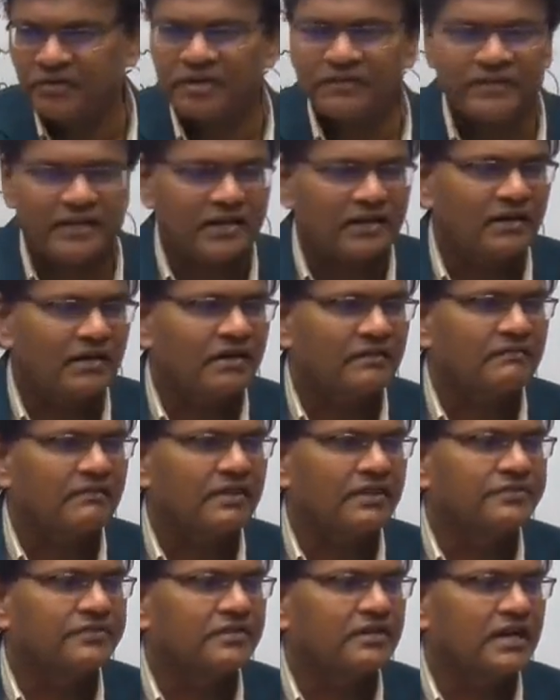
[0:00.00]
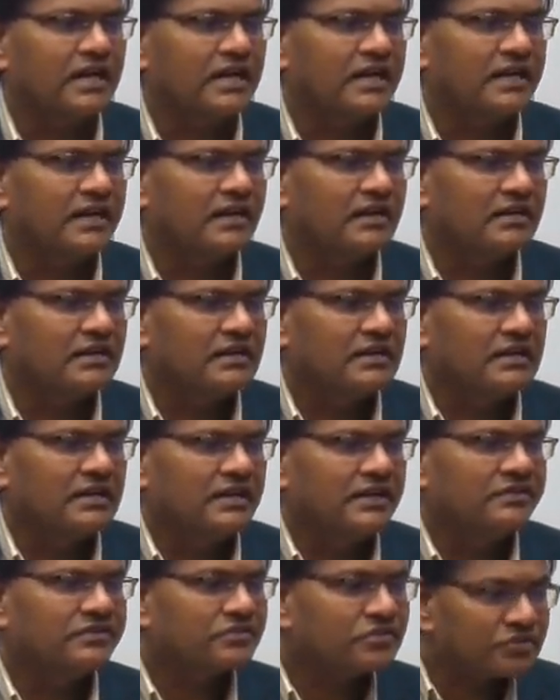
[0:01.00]
What we called was earlier
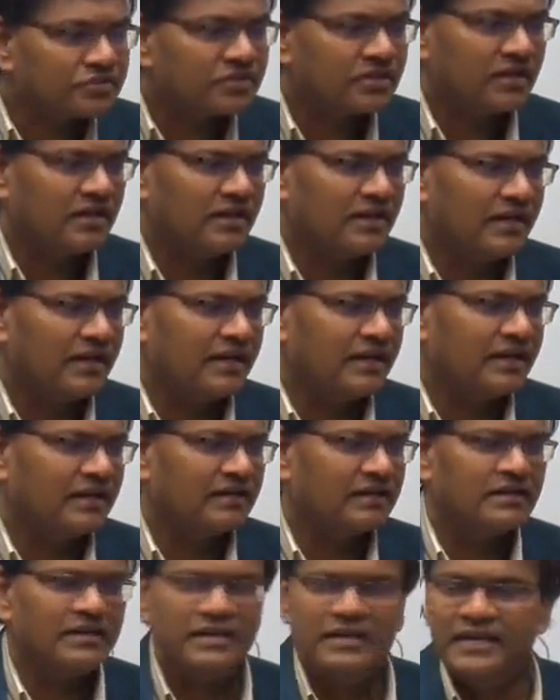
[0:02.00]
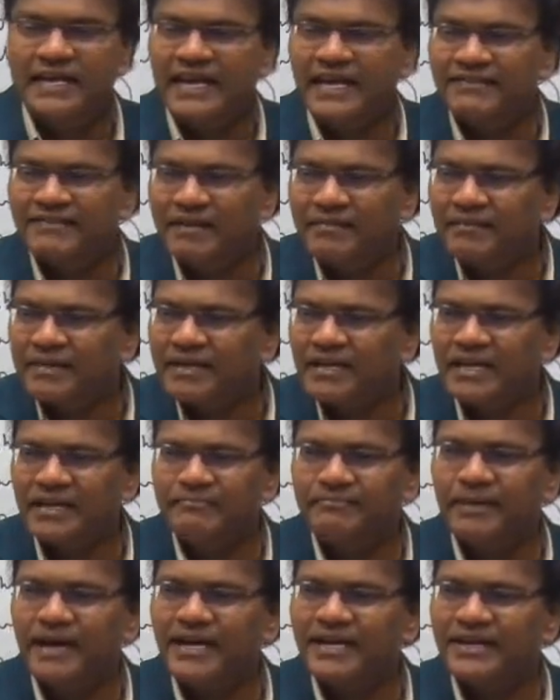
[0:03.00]
social and
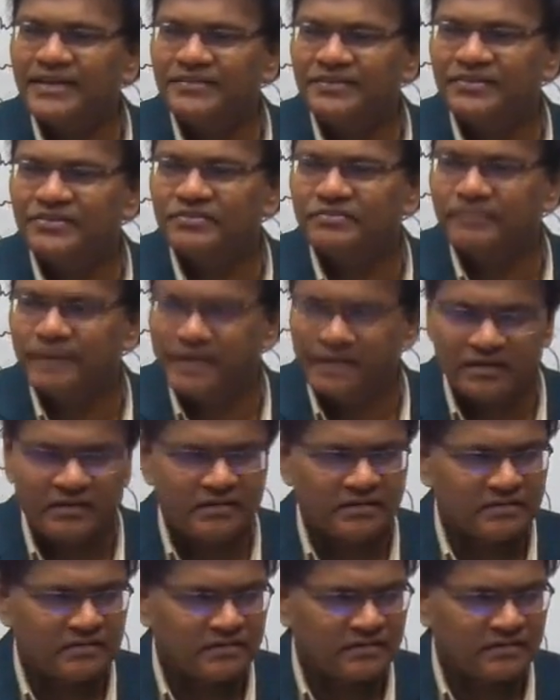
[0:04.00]
environmental impact assessment.